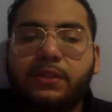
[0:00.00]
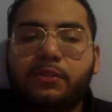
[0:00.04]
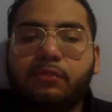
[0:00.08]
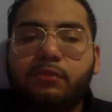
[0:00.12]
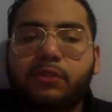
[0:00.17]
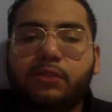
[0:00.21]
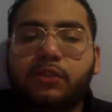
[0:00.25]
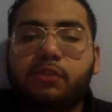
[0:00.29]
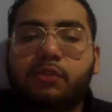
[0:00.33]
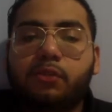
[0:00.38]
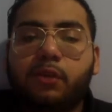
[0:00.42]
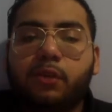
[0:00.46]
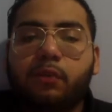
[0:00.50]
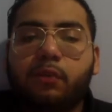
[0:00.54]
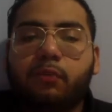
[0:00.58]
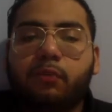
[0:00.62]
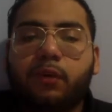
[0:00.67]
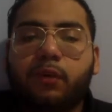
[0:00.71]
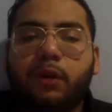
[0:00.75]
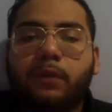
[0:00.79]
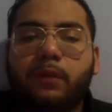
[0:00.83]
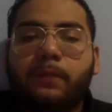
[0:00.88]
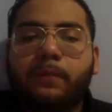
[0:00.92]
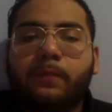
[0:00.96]
with 2 and
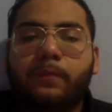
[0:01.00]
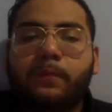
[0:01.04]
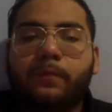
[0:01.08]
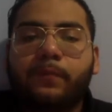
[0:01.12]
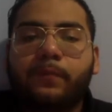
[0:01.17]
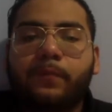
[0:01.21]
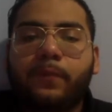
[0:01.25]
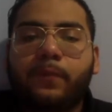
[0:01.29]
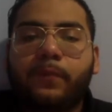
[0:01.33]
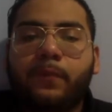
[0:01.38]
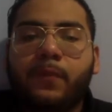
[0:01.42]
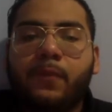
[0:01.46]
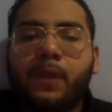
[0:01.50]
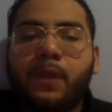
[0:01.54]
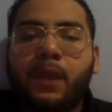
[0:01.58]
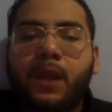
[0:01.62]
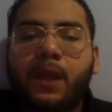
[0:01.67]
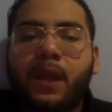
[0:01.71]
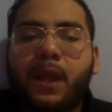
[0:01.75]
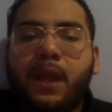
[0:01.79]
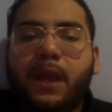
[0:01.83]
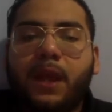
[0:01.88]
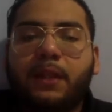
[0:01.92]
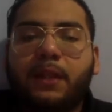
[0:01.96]
1,
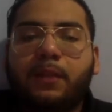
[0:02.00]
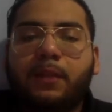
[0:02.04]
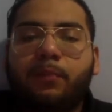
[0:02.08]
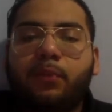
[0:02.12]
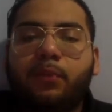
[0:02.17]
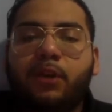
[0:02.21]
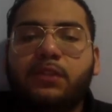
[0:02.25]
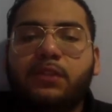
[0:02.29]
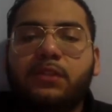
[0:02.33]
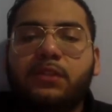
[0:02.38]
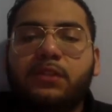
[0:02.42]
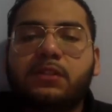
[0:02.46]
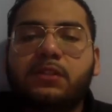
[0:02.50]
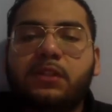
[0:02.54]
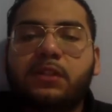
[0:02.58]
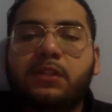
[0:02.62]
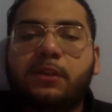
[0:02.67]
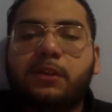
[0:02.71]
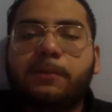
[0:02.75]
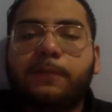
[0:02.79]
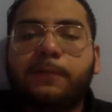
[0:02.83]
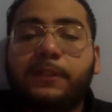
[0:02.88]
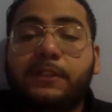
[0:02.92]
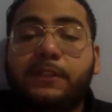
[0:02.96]
and the process
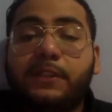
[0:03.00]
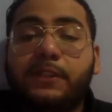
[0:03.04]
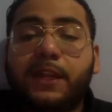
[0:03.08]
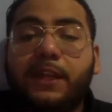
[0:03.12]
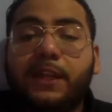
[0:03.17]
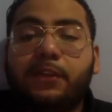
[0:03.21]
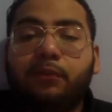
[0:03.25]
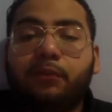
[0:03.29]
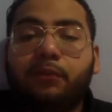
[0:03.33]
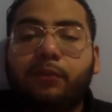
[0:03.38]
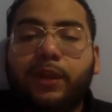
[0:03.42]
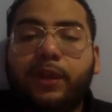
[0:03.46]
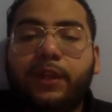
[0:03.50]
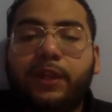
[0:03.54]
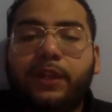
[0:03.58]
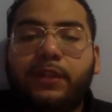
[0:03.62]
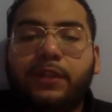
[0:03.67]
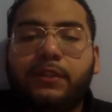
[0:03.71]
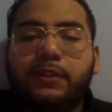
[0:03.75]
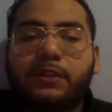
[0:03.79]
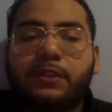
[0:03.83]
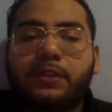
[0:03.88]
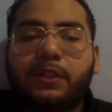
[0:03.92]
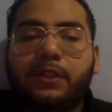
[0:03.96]
of assigning
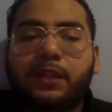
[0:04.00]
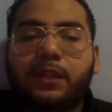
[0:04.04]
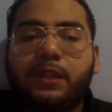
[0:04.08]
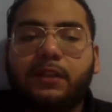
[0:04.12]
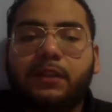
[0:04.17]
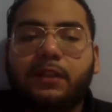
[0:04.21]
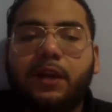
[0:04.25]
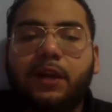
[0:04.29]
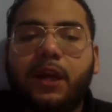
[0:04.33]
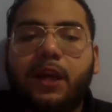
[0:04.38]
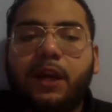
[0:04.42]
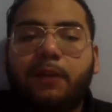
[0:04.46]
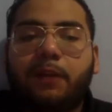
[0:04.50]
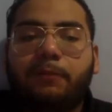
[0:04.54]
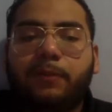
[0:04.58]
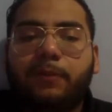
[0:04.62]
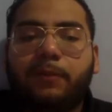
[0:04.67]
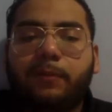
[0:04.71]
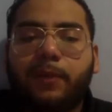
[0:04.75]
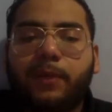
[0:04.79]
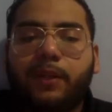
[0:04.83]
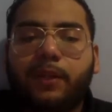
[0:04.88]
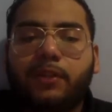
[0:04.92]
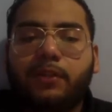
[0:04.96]
ratings in the IFE
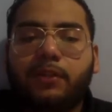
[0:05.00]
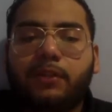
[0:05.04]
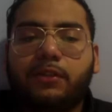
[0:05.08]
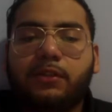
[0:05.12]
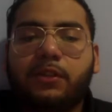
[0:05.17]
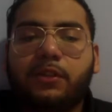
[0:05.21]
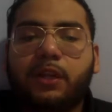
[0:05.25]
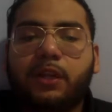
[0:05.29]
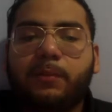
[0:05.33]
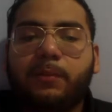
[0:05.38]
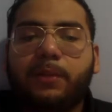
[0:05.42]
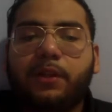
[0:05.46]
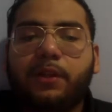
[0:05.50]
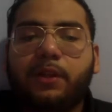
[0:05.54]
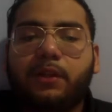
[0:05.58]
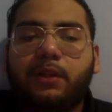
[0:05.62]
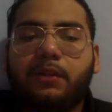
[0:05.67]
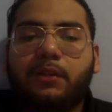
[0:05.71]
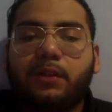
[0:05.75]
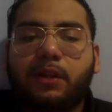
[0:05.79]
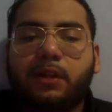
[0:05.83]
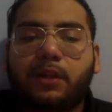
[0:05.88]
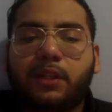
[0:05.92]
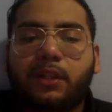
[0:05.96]
matrix can be
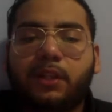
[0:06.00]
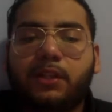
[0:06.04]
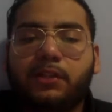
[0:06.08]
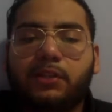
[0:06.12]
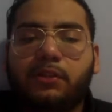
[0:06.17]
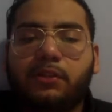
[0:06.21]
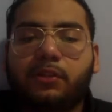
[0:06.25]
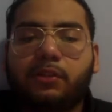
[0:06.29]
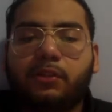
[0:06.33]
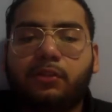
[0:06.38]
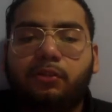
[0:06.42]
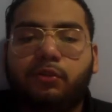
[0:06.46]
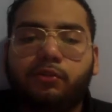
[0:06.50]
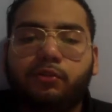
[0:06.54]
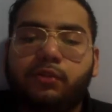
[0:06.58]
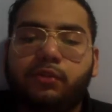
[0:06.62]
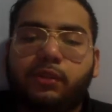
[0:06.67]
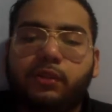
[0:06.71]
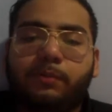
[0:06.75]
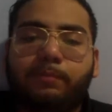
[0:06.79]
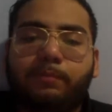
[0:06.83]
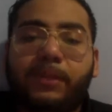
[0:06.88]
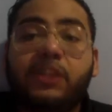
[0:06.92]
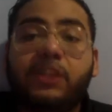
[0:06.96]
done easier
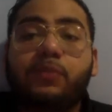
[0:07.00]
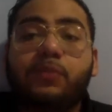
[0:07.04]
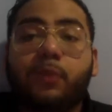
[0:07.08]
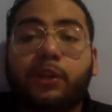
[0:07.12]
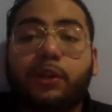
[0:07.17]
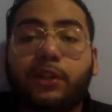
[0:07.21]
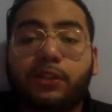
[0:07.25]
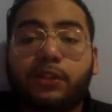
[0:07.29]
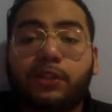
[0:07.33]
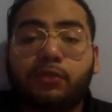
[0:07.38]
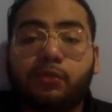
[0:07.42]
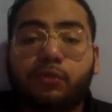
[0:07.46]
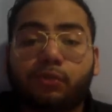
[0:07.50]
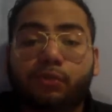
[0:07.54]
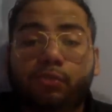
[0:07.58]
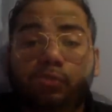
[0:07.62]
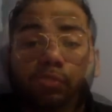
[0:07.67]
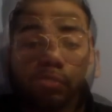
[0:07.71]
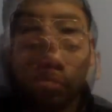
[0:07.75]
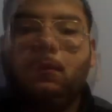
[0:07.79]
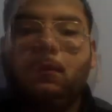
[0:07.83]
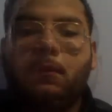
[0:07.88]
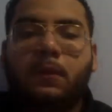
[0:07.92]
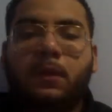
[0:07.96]
using benchmarking tools.
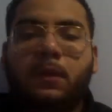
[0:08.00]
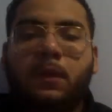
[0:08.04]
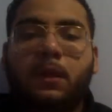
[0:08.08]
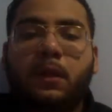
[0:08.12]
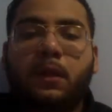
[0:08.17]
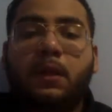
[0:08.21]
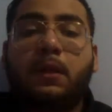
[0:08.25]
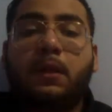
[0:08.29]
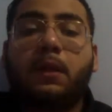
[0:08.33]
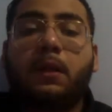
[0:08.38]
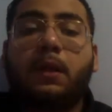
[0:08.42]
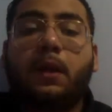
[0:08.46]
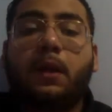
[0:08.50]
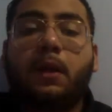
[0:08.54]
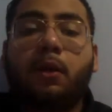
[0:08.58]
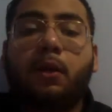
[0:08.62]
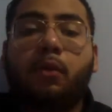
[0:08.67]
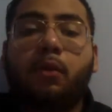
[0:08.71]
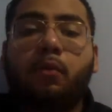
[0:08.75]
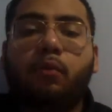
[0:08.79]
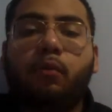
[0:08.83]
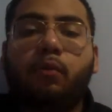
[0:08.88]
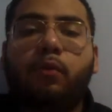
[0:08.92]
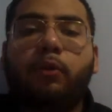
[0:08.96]

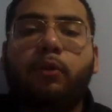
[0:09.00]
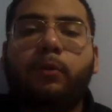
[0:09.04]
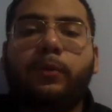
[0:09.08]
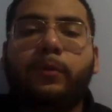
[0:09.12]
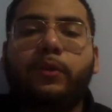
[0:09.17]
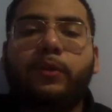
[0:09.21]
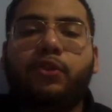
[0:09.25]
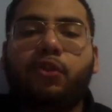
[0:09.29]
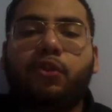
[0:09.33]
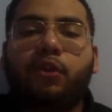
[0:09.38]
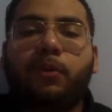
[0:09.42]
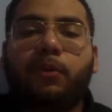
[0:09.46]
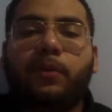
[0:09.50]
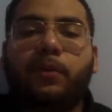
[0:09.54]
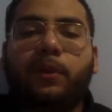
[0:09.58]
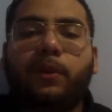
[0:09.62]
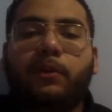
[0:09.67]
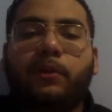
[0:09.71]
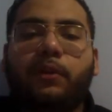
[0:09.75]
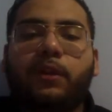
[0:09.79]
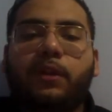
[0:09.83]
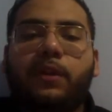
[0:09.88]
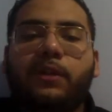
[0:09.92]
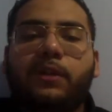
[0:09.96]
Now we'll be talking about
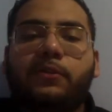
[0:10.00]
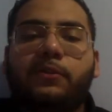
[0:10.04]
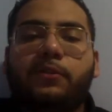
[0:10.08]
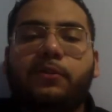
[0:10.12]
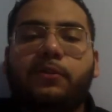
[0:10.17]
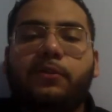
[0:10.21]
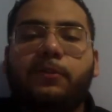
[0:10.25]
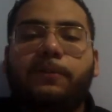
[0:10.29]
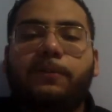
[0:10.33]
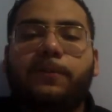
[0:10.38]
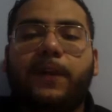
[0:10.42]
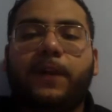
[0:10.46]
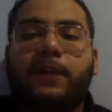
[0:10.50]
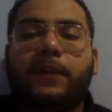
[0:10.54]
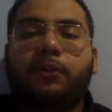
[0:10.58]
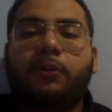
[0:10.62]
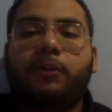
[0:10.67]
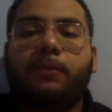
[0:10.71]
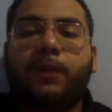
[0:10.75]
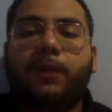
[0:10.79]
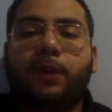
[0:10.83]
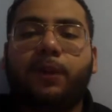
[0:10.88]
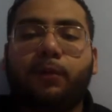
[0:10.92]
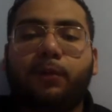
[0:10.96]
the internal factor
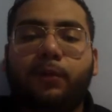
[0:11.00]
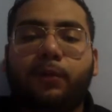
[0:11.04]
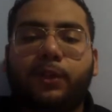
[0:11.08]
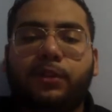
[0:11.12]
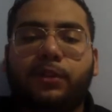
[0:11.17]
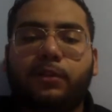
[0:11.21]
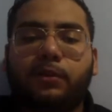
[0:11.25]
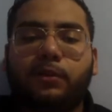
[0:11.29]
evaluation.